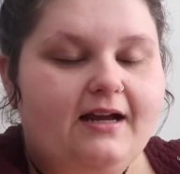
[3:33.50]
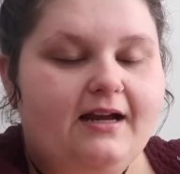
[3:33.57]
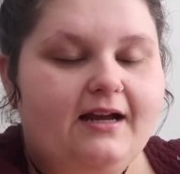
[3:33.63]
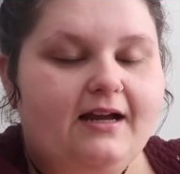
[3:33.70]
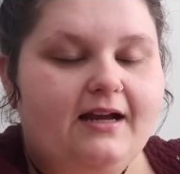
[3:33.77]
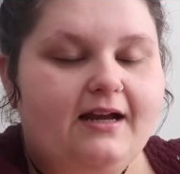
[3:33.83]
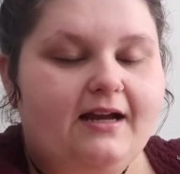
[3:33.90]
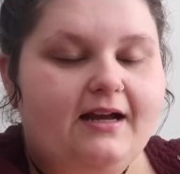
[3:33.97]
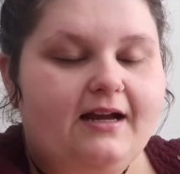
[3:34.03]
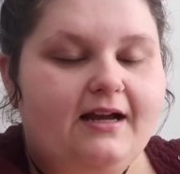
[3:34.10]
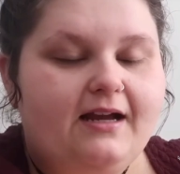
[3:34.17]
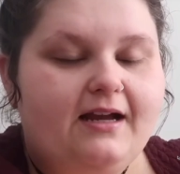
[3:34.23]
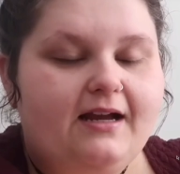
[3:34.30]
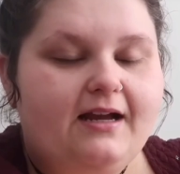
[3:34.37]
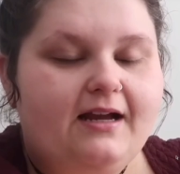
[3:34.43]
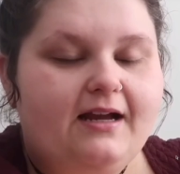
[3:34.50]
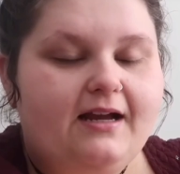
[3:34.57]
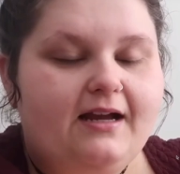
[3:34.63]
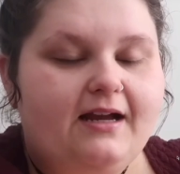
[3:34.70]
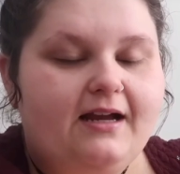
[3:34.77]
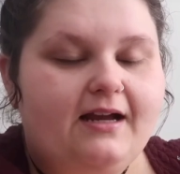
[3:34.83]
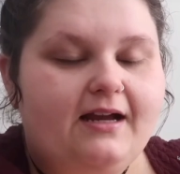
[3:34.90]

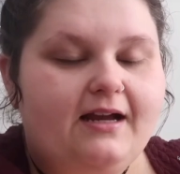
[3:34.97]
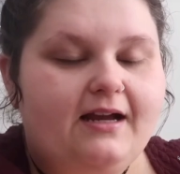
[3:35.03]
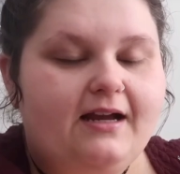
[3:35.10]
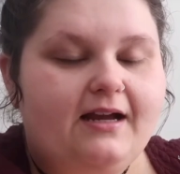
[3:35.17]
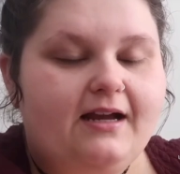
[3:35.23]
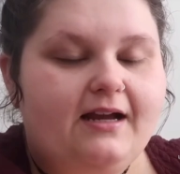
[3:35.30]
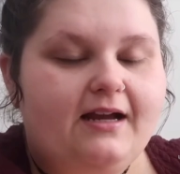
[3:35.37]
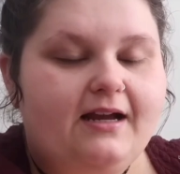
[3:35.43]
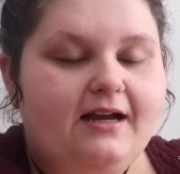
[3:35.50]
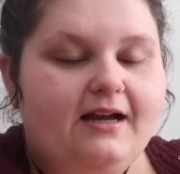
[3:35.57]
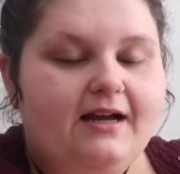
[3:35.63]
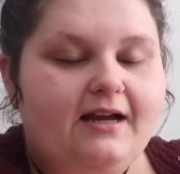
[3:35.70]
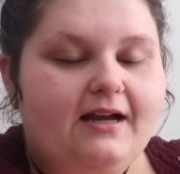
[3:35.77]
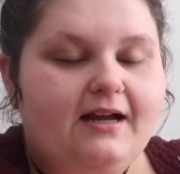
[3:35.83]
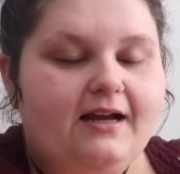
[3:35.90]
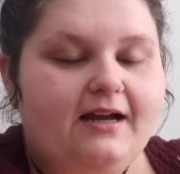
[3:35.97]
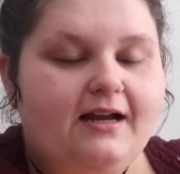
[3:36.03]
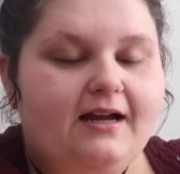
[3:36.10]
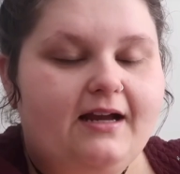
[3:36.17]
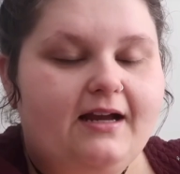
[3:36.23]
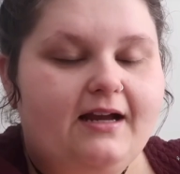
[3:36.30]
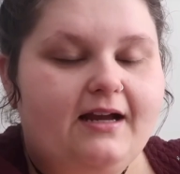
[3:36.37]

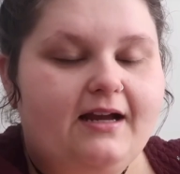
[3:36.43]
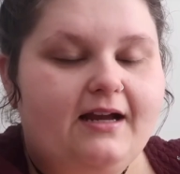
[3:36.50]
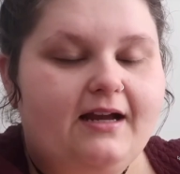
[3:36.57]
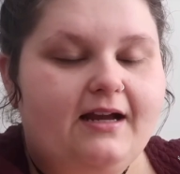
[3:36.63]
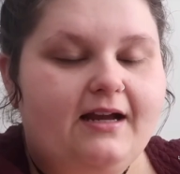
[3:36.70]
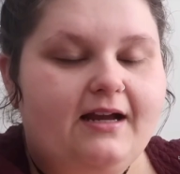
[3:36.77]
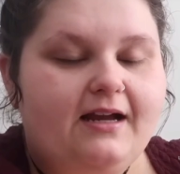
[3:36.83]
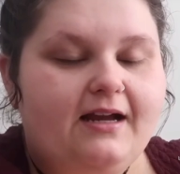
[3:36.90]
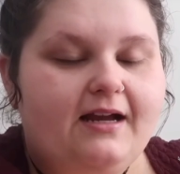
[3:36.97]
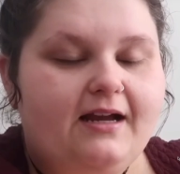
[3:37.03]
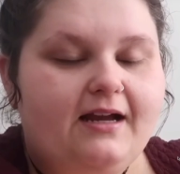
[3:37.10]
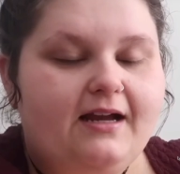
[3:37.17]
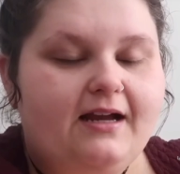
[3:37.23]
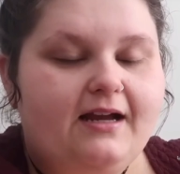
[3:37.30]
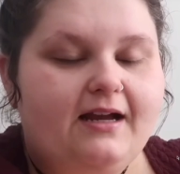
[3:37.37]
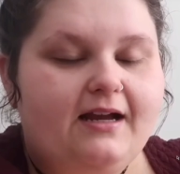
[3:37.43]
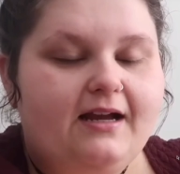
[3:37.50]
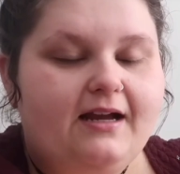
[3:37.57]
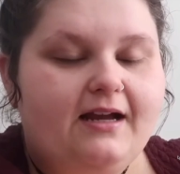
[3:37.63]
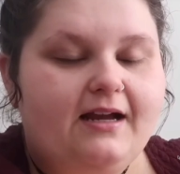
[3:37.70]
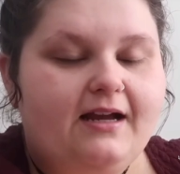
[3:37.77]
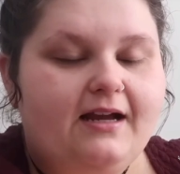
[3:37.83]

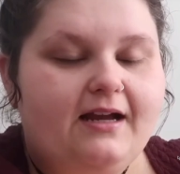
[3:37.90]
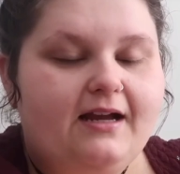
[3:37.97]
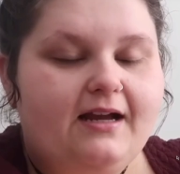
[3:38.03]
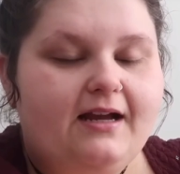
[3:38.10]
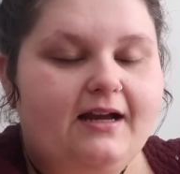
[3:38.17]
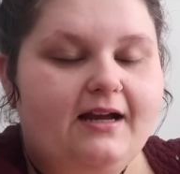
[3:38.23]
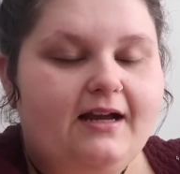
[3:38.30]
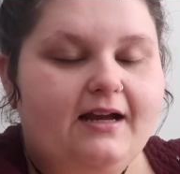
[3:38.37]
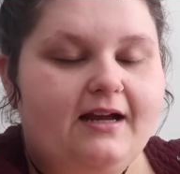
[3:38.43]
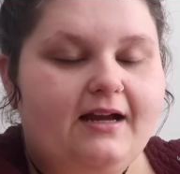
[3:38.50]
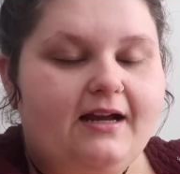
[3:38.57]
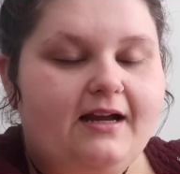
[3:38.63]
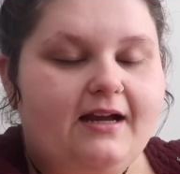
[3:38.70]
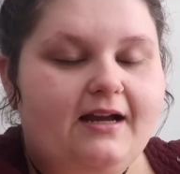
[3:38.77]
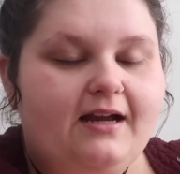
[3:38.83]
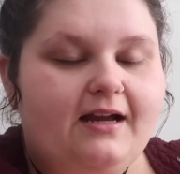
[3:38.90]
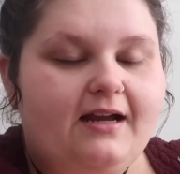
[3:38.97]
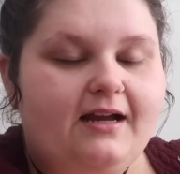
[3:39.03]
No words are spoken by the person on screen.